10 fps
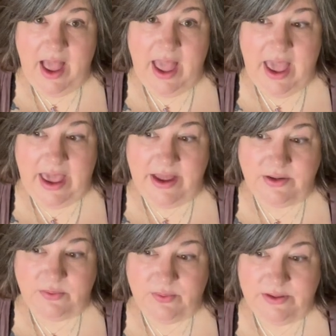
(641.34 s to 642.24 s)

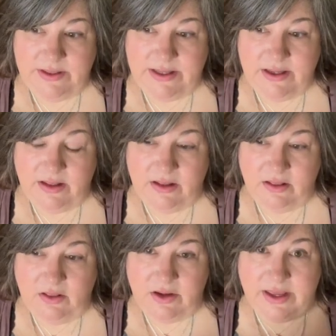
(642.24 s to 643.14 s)
and really
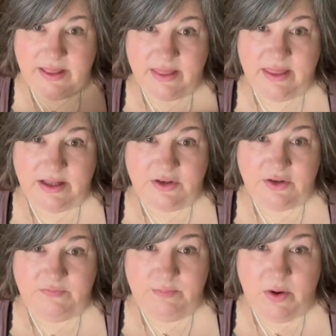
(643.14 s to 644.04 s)
look at the
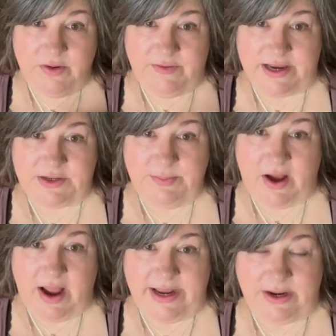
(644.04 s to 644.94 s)
motivation
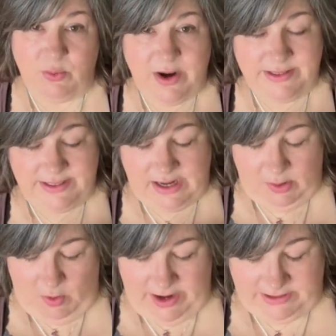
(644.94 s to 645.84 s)
behind it. What is it I
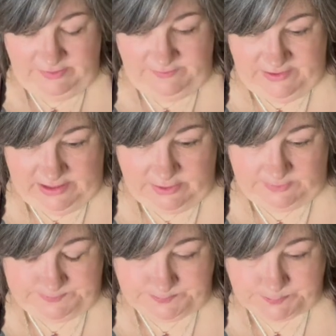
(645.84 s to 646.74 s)
want to
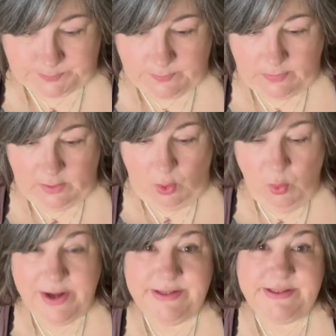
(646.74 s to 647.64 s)
feel?
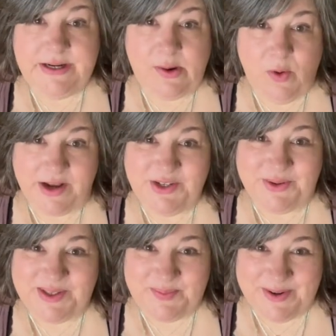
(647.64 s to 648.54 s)
What is it I want to
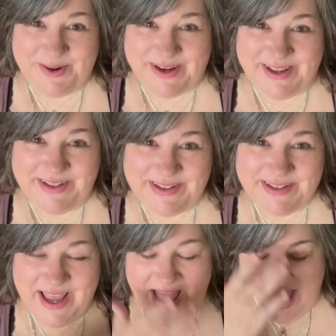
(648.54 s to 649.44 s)
experience?
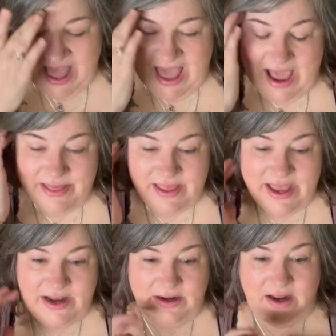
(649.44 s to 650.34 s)
And
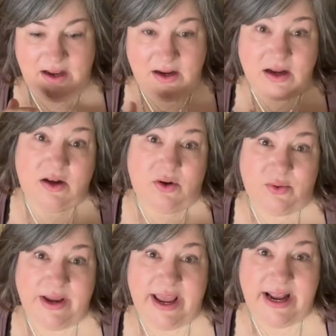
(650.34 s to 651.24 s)
then
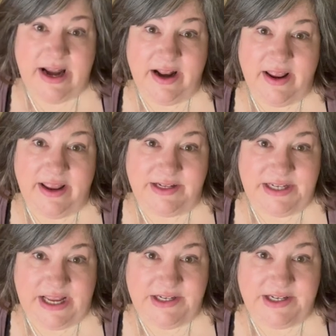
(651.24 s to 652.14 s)
create
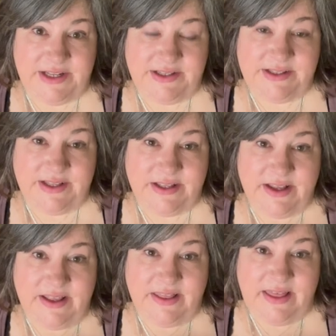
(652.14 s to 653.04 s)
intentions
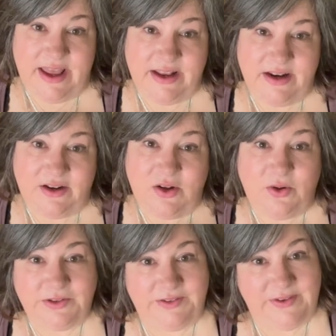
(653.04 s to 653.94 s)
that
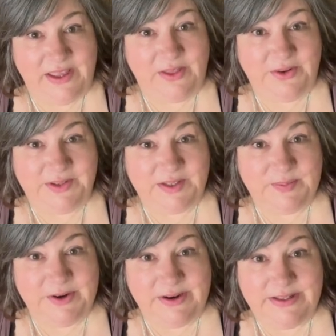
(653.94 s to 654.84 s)
cultivate those
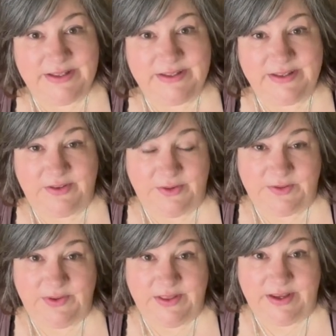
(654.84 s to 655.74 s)
experiences and those
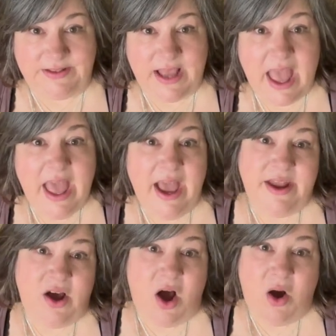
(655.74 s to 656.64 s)
feelings.
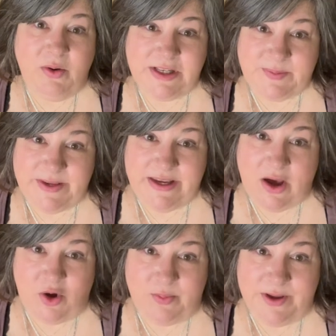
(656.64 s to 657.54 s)
And always be
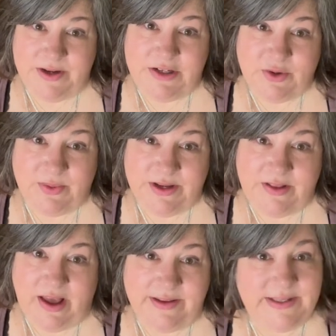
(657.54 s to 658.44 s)
open to
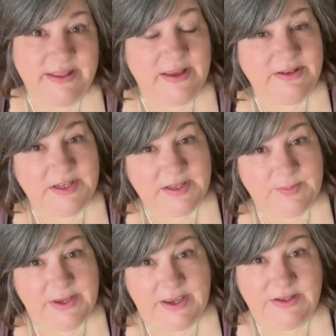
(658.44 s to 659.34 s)
realizing that
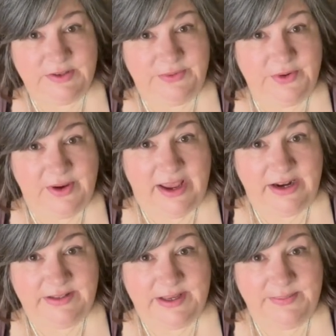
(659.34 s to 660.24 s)
just because you've
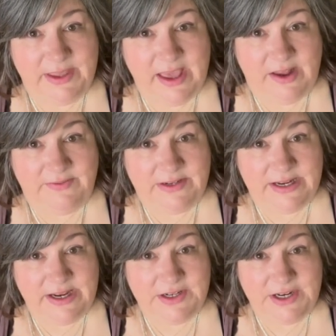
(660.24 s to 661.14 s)
created something out of
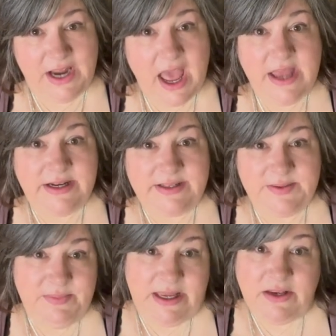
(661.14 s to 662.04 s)
intention doesn't mean